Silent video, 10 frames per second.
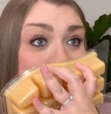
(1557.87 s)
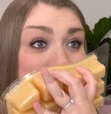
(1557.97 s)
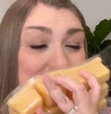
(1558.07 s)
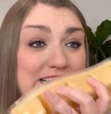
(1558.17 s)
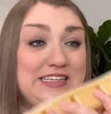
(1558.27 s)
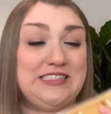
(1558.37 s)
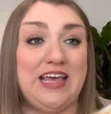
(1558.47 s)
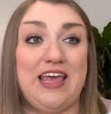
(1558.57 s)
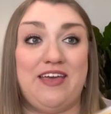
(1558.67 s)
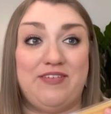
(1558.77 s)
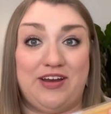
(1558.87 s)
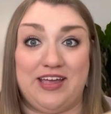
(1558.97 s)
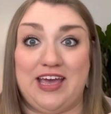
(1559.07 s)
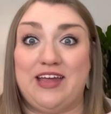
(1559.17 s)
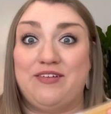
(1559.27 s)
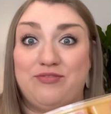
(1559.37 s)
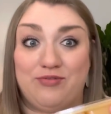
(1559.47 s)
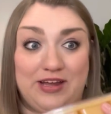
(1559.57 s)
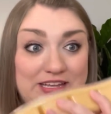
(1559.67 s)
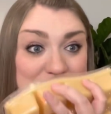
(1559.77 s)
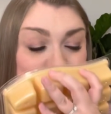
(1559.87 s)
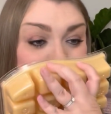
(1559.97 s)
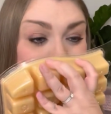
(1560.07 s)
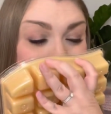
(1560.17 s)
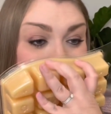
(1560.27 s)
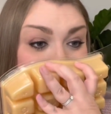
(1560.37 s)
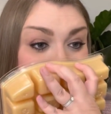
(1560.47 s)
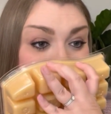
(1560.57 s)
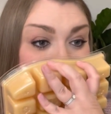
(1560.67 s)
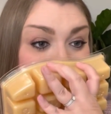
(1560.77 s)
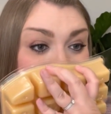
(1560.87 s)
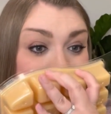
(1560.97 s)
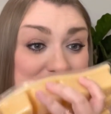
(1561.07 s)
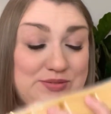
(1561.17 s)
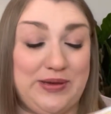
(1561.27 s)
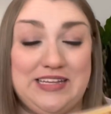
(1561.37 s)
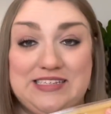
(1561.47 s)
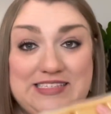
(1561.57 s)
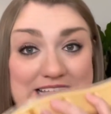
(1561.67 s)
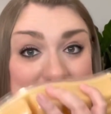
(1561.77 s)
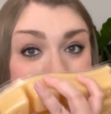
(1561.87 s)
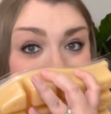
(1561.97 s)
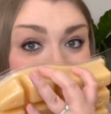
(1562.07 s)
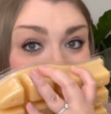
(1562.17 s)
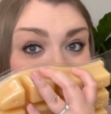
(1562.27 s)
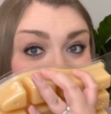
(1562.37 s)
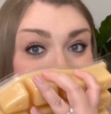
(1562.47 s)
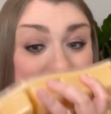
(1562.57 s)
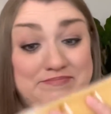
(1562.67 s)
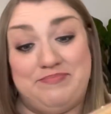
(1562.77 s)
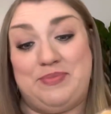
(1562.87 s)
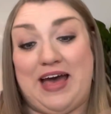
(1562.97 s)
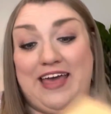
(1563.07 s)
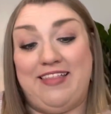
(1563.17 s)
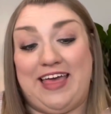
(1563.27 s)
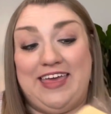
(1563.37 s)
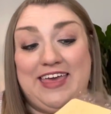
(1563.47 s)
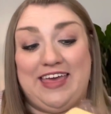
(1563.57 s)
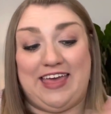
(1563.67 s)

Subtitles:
It is a very kind of rich, sweet scent, but I like it,